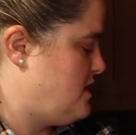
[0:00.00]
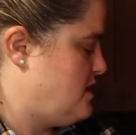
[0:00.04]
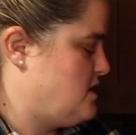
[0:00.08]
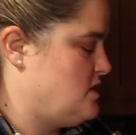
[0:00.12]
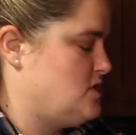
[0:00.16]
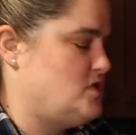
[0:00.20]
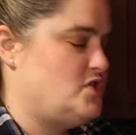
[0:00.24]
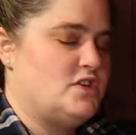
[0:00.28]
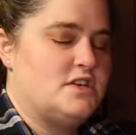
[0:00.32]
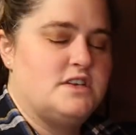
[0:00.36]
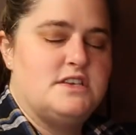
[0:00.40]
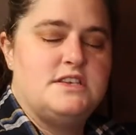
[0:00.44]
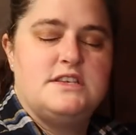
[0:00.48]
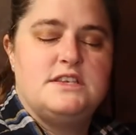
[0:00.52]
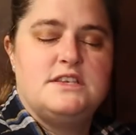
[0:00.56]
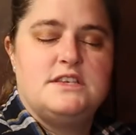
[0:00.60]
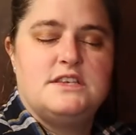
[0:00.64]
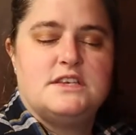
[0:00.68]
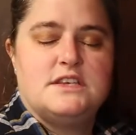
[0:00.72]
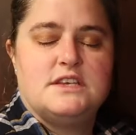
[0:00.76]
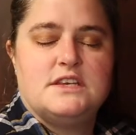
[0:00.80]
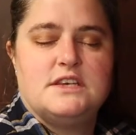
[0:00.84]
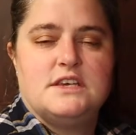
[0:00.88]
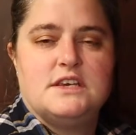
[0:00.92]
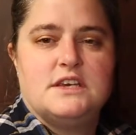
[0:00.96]

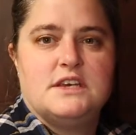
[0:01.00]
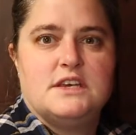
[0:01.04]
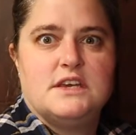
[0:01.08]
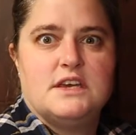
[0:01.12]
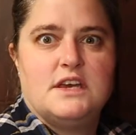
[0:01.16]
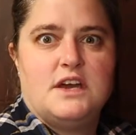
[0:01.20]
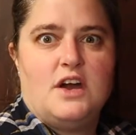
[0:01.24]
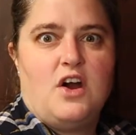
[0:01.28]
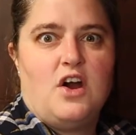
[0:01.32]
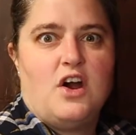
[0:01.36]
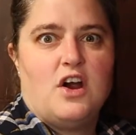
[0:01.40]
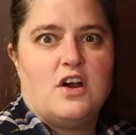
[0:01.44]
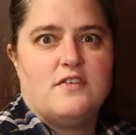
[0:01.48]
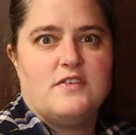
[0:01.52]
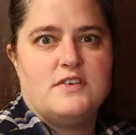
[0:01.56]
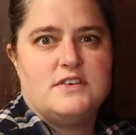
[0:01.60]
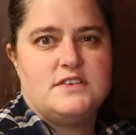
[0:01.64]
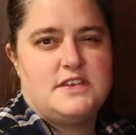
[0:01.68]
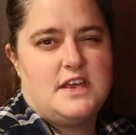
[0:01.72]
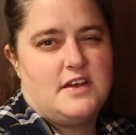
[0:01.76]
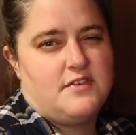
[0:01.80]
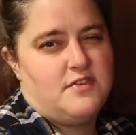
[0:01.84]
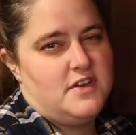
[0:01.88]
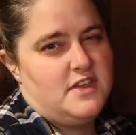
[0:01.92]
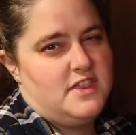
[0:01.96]
just harvest
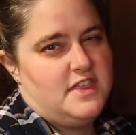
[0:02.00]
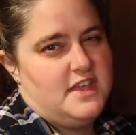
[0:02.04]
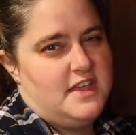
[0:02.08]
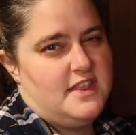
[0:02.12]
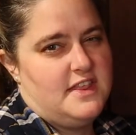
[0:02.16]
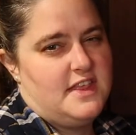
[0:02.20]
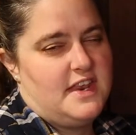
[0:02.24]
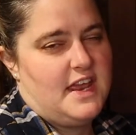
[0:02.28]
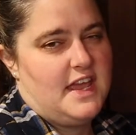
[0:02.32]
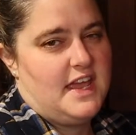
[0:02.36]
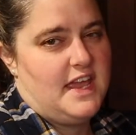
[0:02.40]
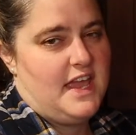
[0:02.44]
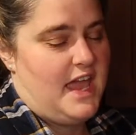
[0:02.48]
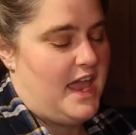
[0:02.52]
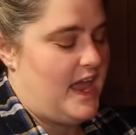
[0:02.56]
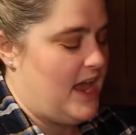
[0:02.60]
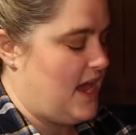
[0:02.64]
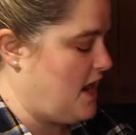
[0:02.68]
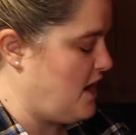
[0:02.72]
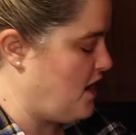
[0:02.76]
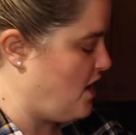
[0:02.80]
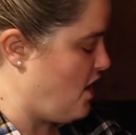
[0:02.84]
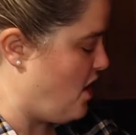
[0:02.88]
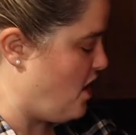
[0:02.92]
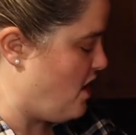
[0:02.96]
everything that I
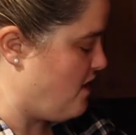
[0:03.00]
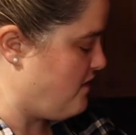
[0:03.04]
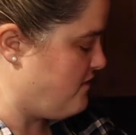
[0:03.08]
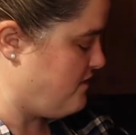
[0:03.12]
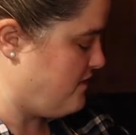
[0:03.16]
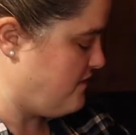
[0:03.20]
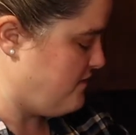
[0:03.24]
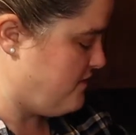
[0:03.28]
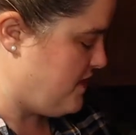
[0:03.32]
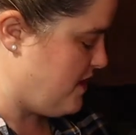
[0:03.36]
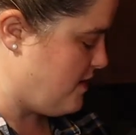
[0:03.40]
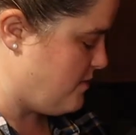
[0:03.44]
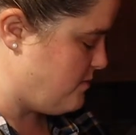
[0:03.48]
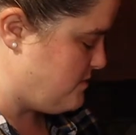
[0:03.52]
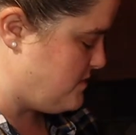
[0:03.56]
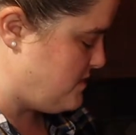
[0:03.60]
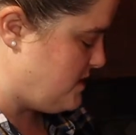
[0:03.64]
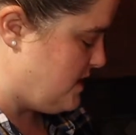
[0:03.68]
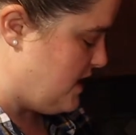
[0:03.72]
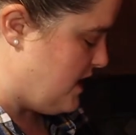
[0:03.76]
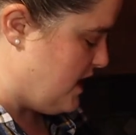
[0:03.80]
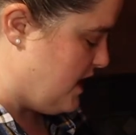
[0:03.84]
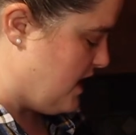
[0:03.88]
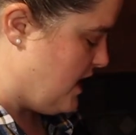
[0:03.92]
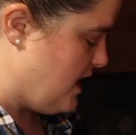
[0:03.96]
can off of them
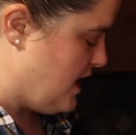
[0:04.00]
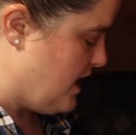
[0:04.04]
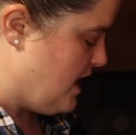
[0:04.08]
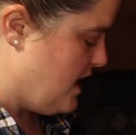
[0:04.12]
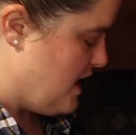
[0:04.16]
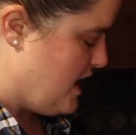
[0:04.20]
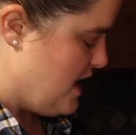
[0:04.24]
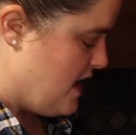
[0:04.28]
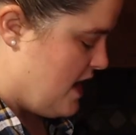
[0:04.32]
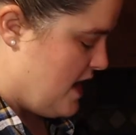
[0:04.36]
today.